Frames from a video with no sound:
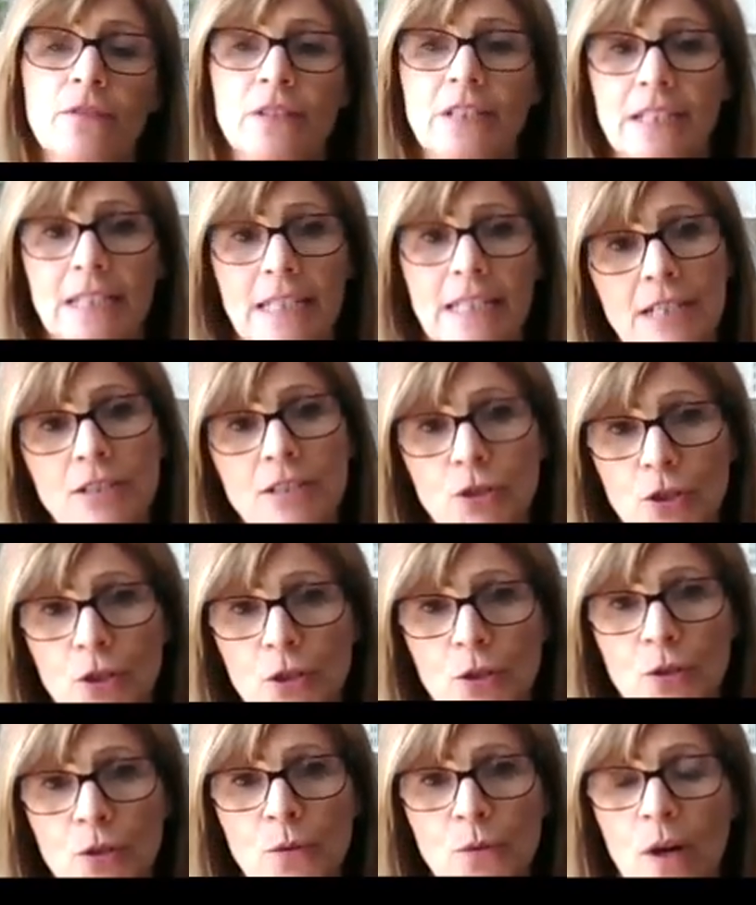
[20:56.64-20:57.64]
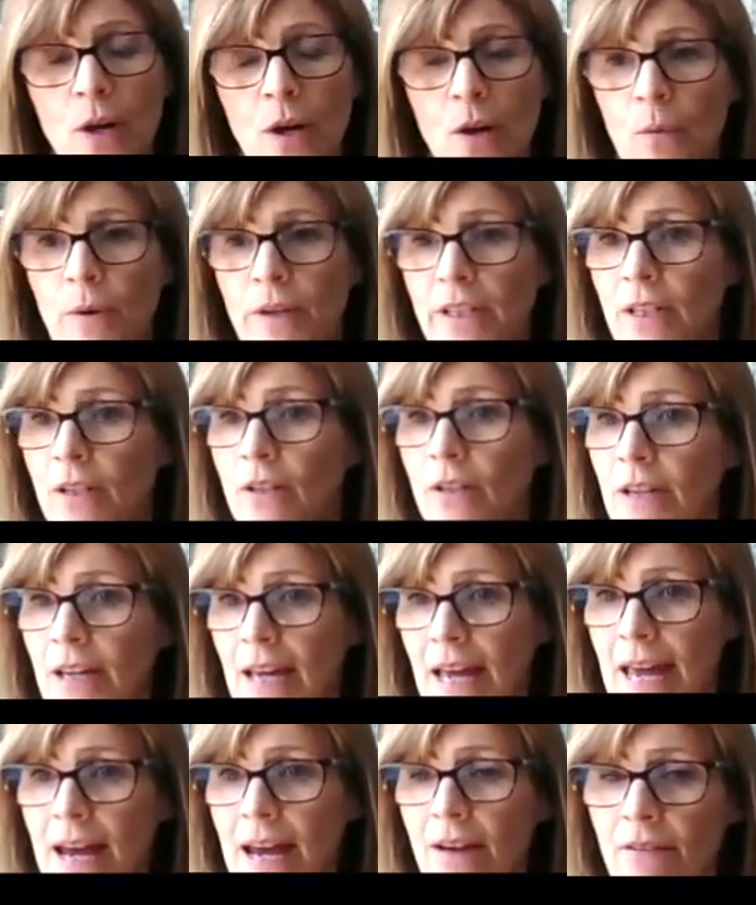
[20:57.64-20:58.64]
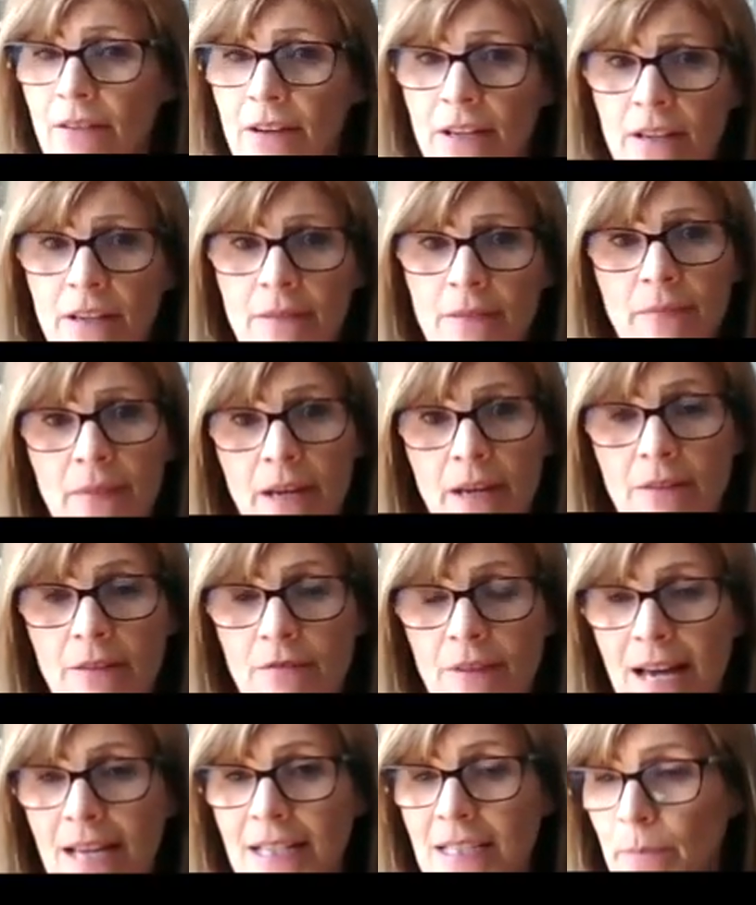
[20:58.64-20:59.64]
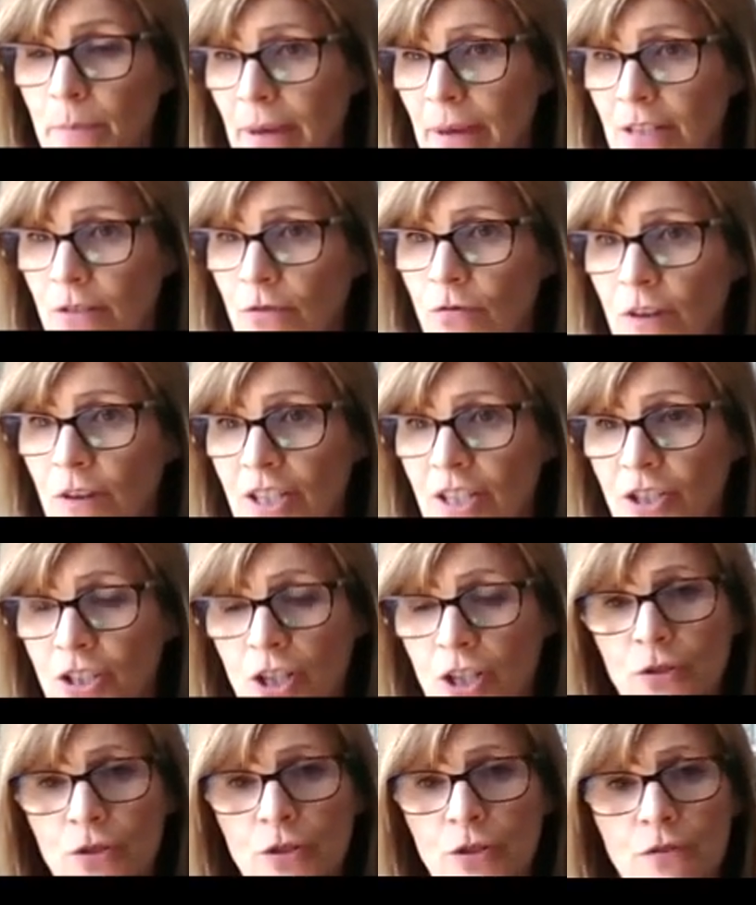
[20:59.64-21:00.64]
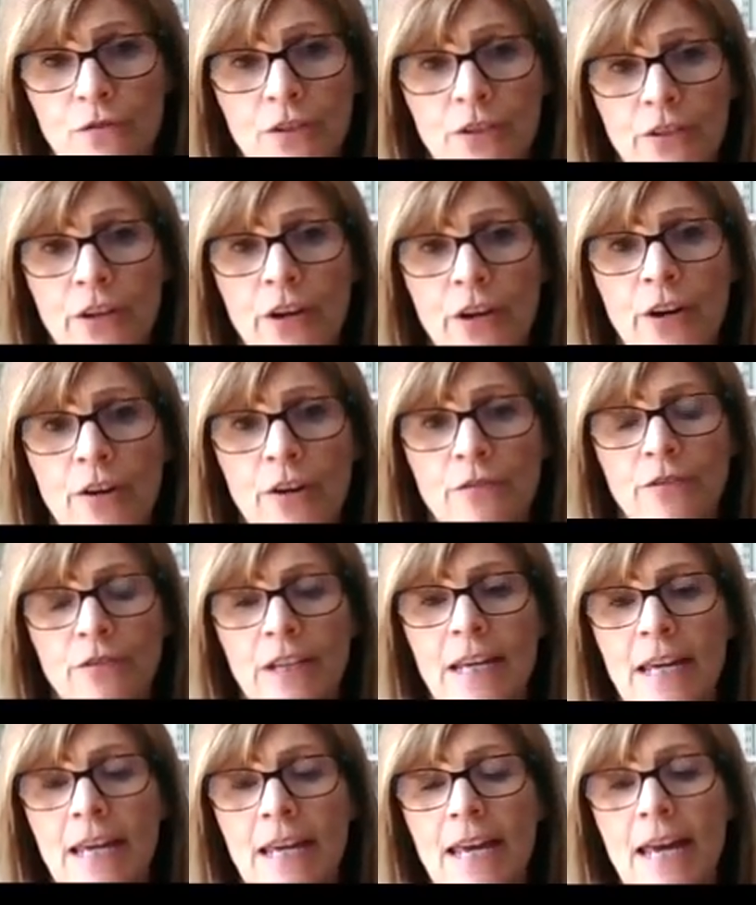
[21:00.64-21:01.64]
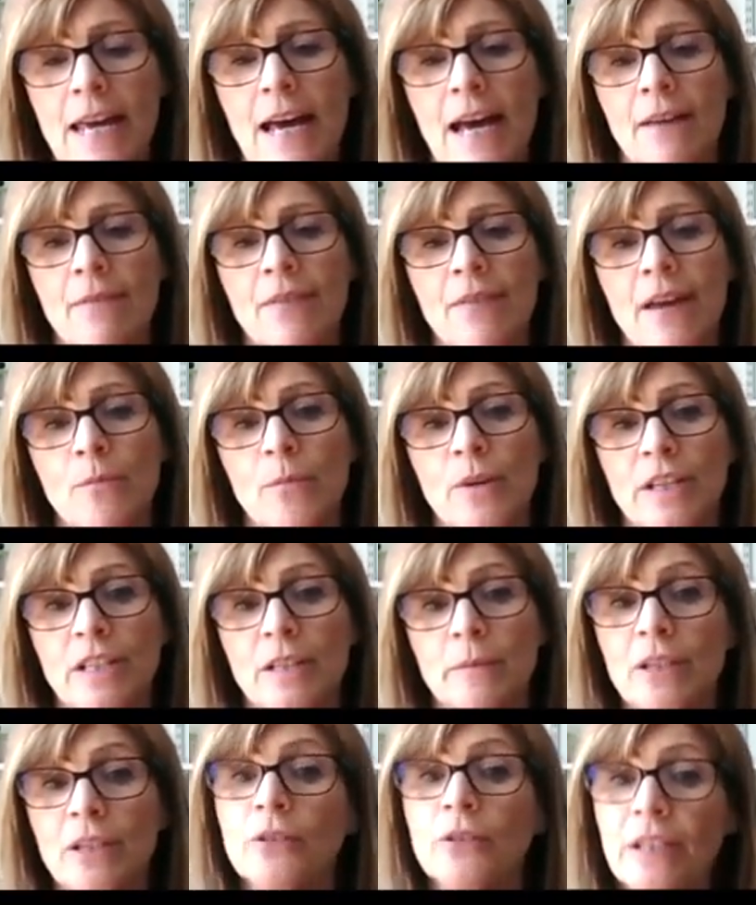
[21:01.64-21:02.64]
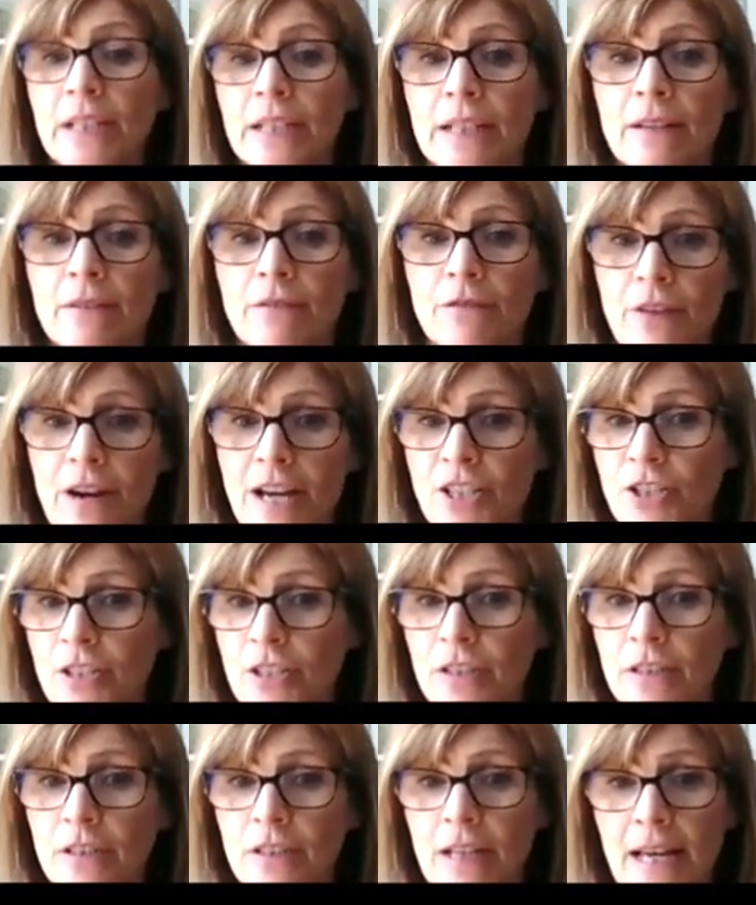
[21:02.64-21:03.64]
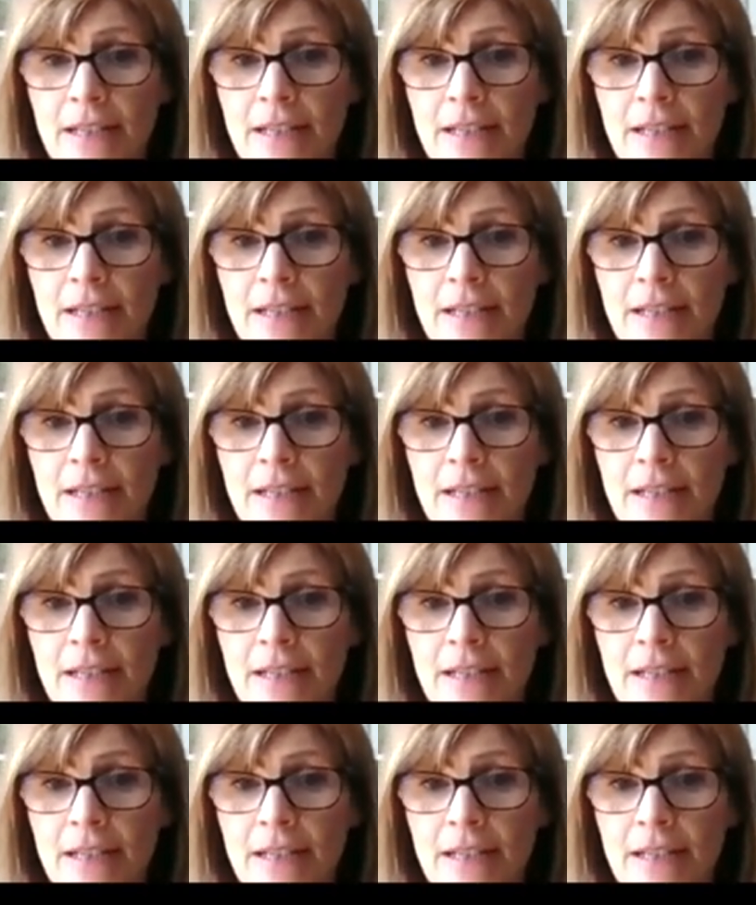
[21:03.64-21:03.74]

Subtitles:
for the T2. We're going to look at area and aspect ratios of the nerve. And then we're going to be looking at fractional